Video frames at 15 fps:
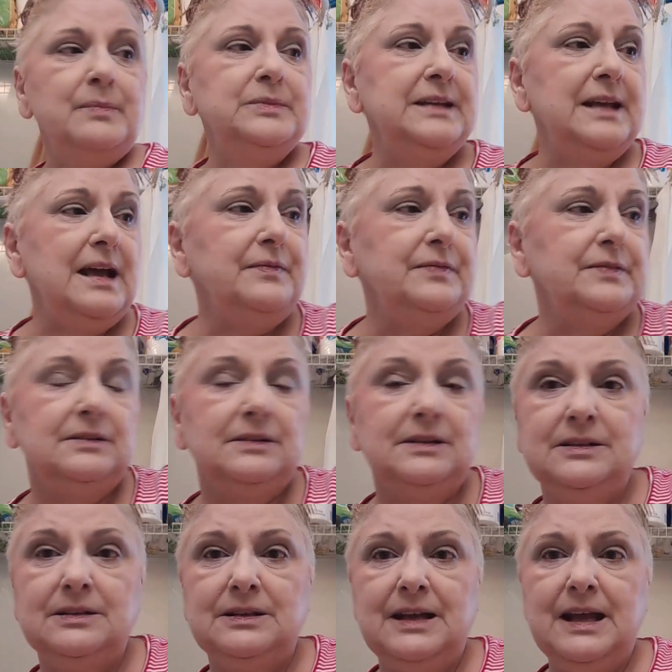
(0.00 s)
I'm
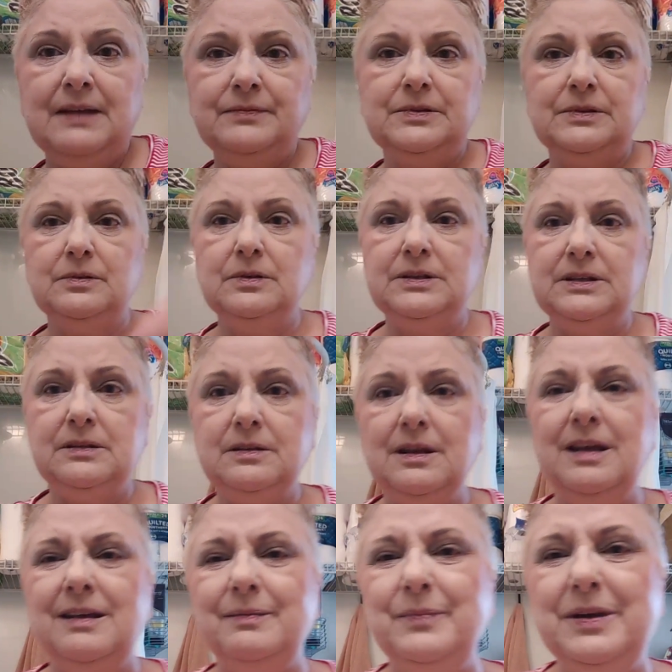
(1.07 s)
definitely going to have to look
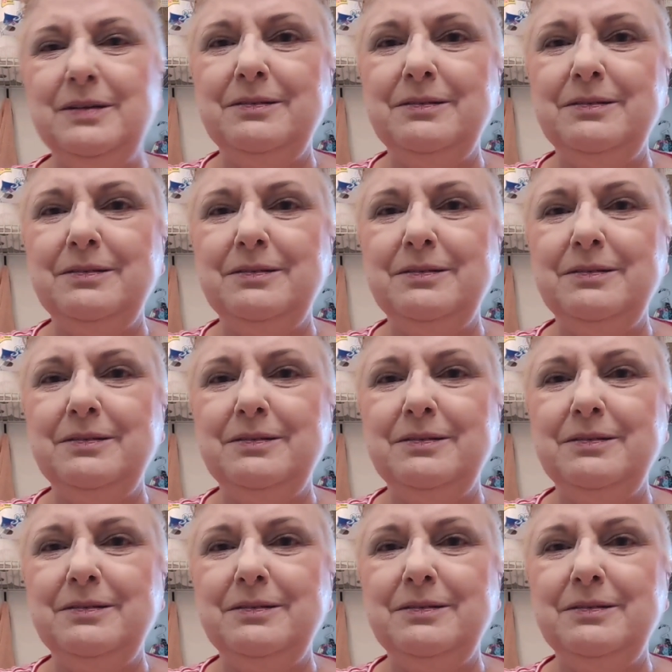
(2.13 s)
in the